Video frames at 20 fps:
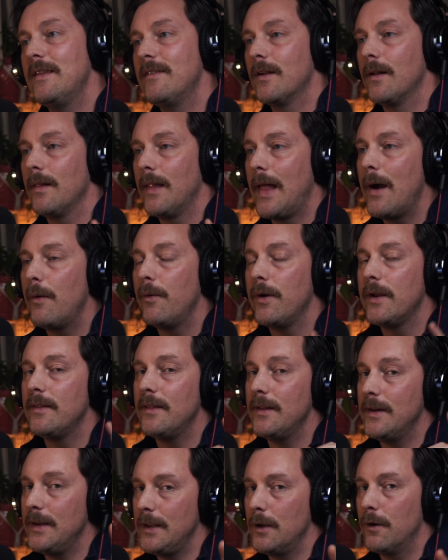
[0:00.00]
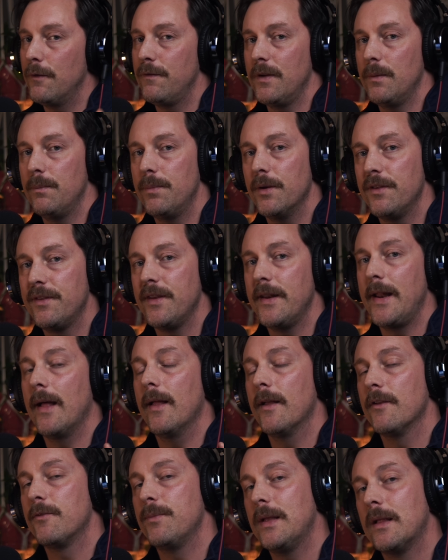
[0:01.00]
and allowing the NeoVim built-in
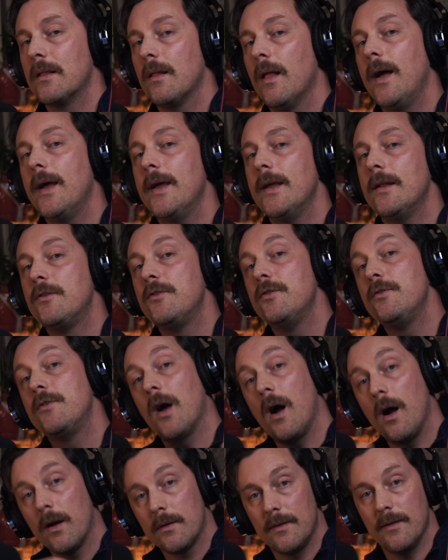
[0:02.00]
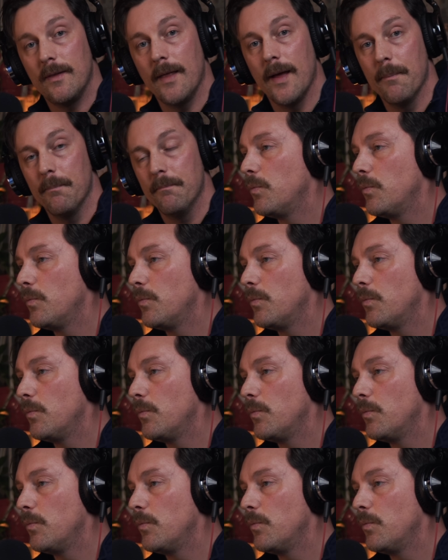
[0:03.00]
L S P client to talk to them.